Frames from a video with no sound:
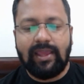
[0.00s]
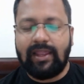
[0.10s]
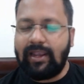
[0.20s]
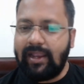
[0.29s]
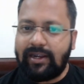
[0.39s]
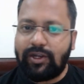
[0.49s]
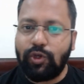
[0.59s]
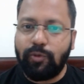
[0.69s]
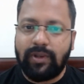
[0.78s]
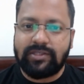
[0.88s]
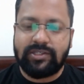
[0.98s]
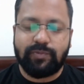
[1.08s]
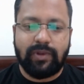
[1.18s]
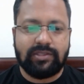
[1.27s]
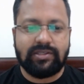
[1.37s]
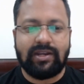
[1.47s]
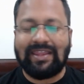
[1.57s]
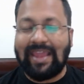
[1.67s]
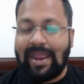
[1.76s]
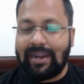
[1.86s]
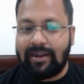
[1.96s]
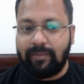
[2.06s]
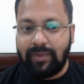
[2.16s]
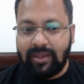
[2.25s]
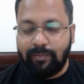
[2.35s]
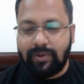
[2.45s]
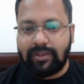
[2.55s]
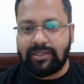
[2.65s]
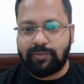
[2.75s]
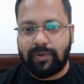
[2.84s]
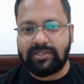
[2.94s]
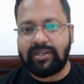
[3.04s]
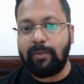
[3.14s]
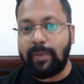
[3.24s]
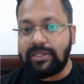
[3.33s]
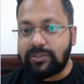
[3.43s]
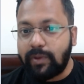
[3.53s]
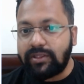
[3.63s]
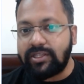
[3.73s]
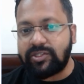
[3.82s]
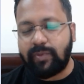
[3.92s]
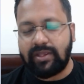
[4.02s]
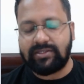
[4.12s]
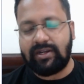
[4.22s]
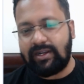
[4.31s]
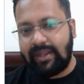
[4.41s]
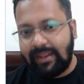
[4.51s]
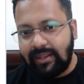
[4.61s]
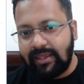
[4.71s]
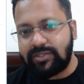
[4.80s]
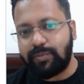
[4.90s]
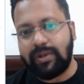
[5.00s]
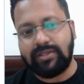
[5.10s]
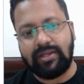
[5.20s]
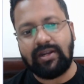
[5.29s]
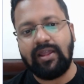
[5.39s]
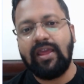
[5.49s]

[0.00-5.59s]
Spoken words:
Lead 2 plus is present, cadmium is present, bismuth is present, tin is present,